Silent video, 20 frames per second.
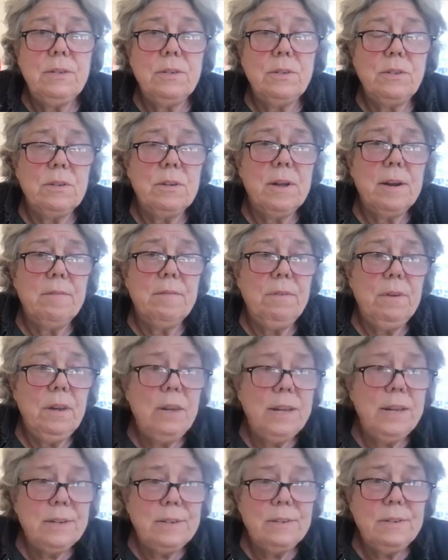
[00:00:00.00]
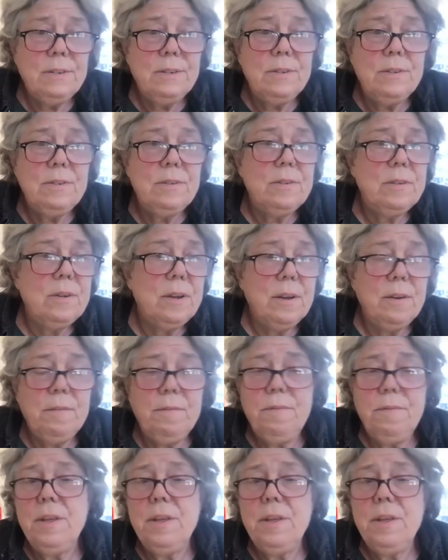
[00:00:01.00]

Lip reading: There's a lot of lists of